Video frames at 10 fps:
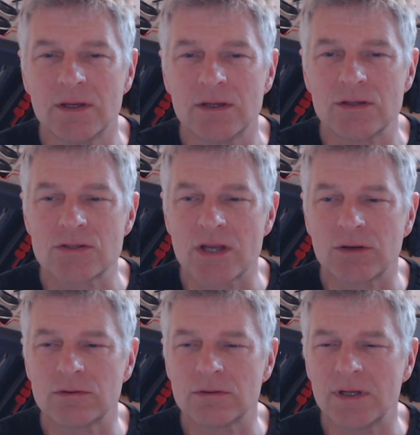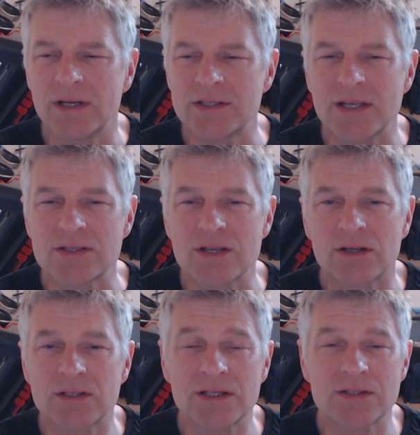So let's get
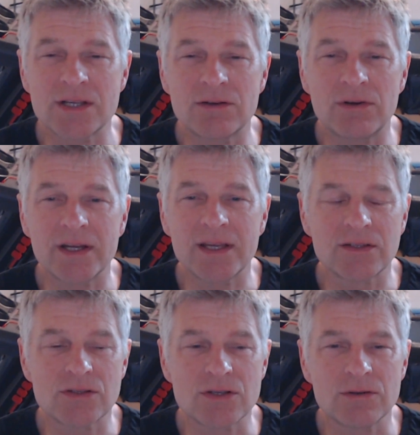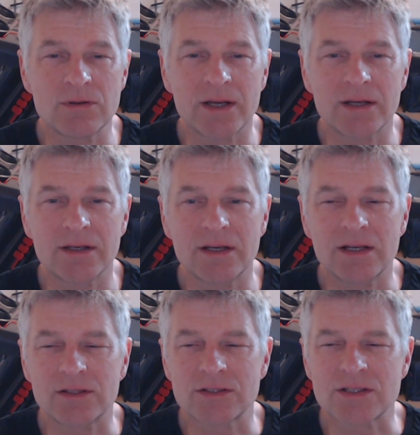started. Let's dig right into a
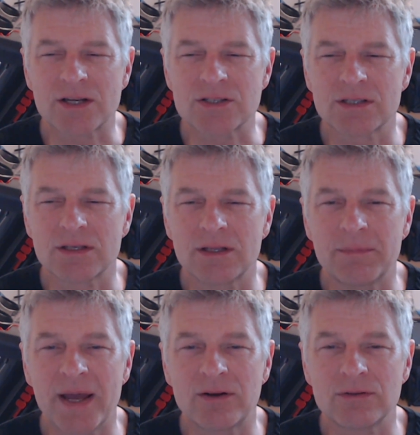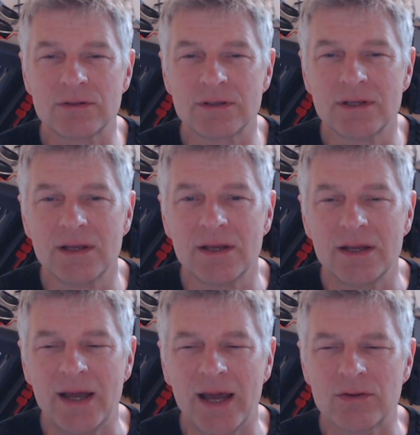little discussion about
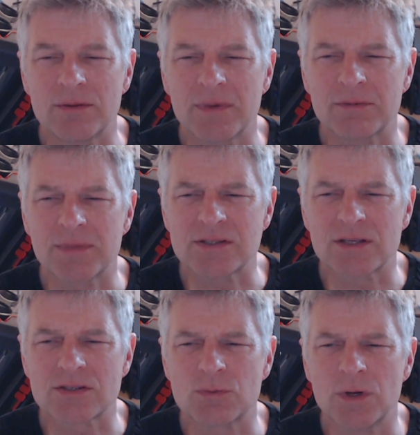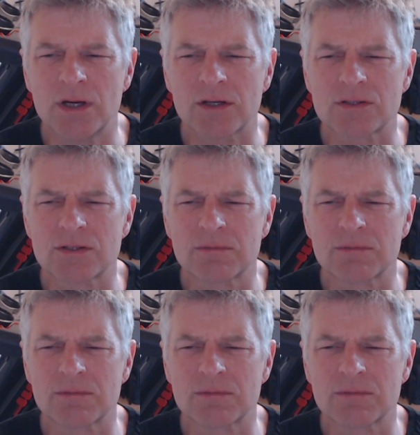how the mathematics works.